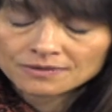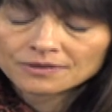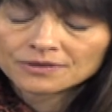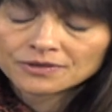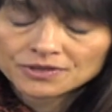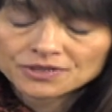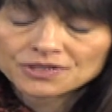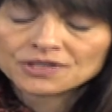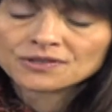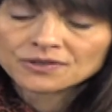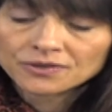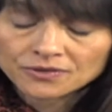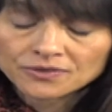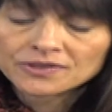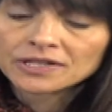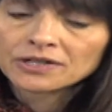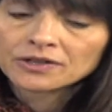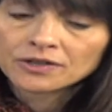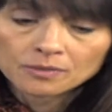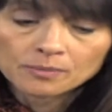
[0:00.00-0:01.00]
she's
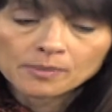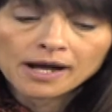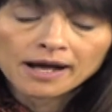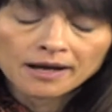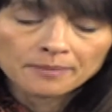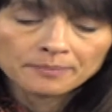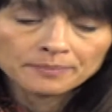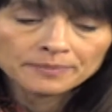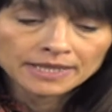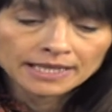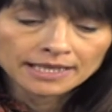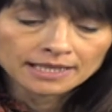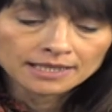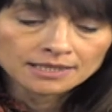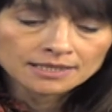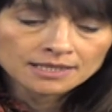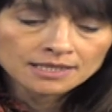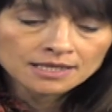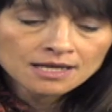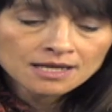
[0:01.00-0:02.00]
losing her mom,
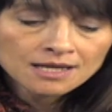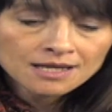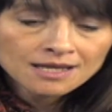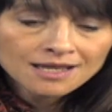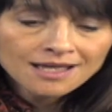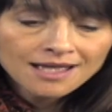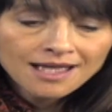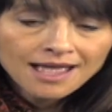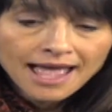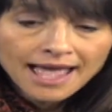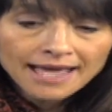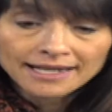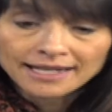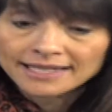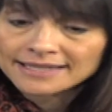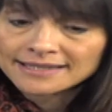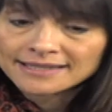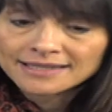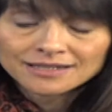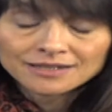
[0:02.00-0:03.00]
and
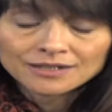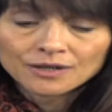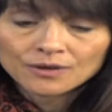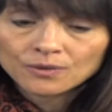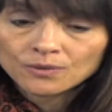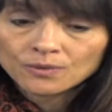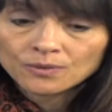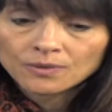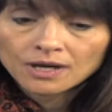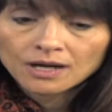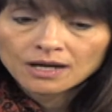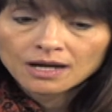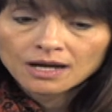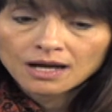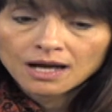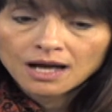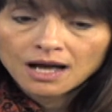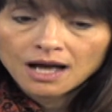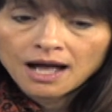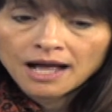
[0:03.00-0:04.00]
I said,
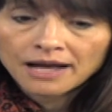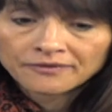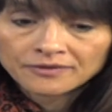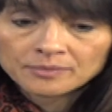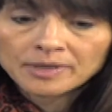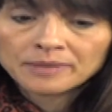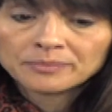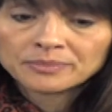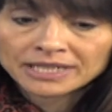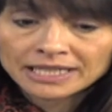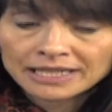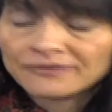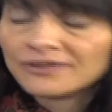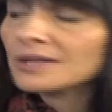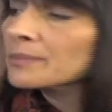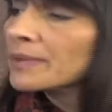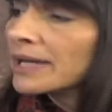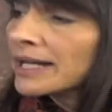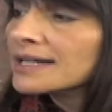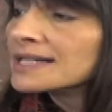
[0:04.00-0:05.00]
I remember
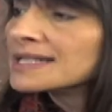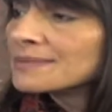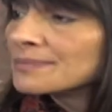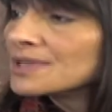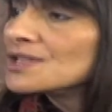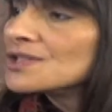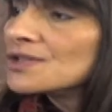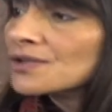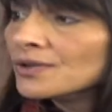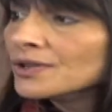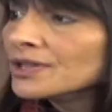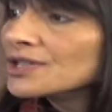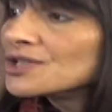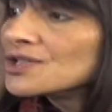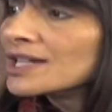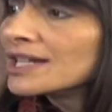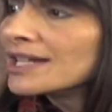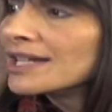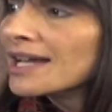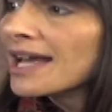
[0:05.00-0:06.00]
giving my husband's
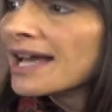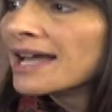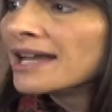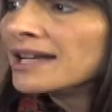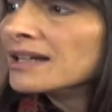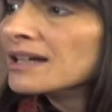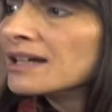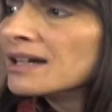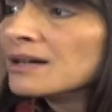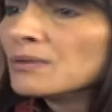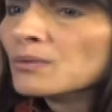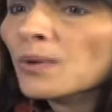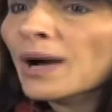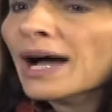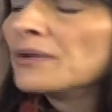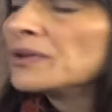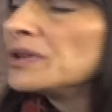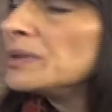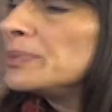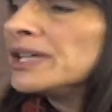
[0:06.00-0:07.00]
eulogy, and
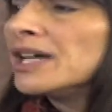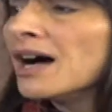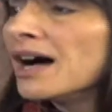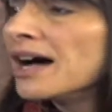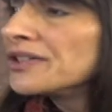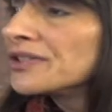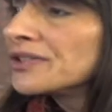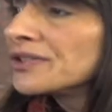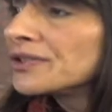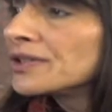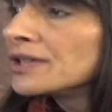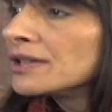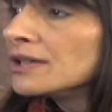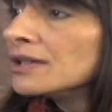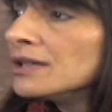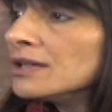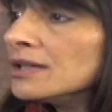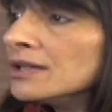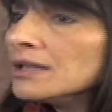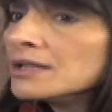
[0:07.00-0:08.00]
wow, to be honored,
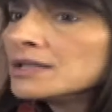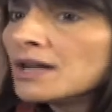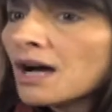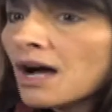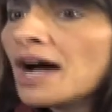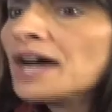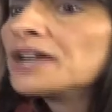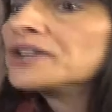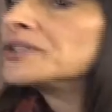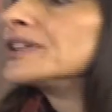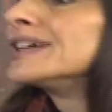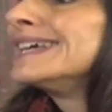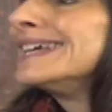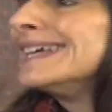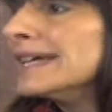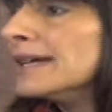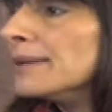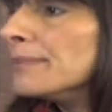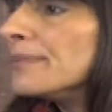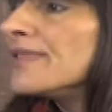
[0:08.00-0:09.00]
to honor
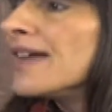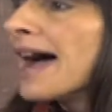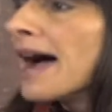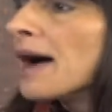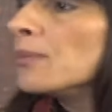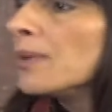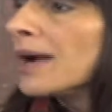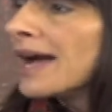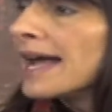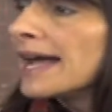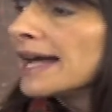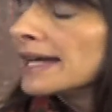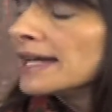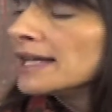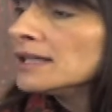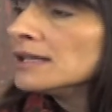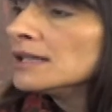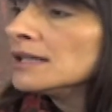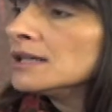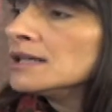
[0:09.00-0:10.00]
him that way,
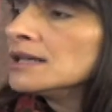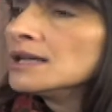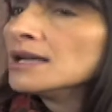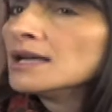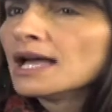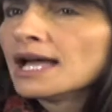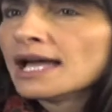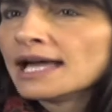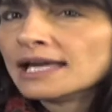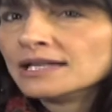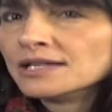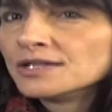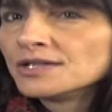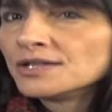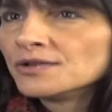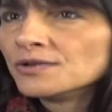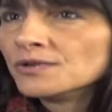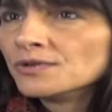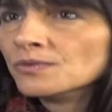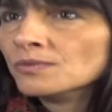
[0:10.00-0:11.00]
and
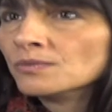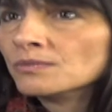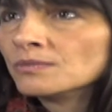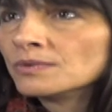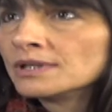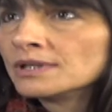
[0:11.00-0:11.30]
to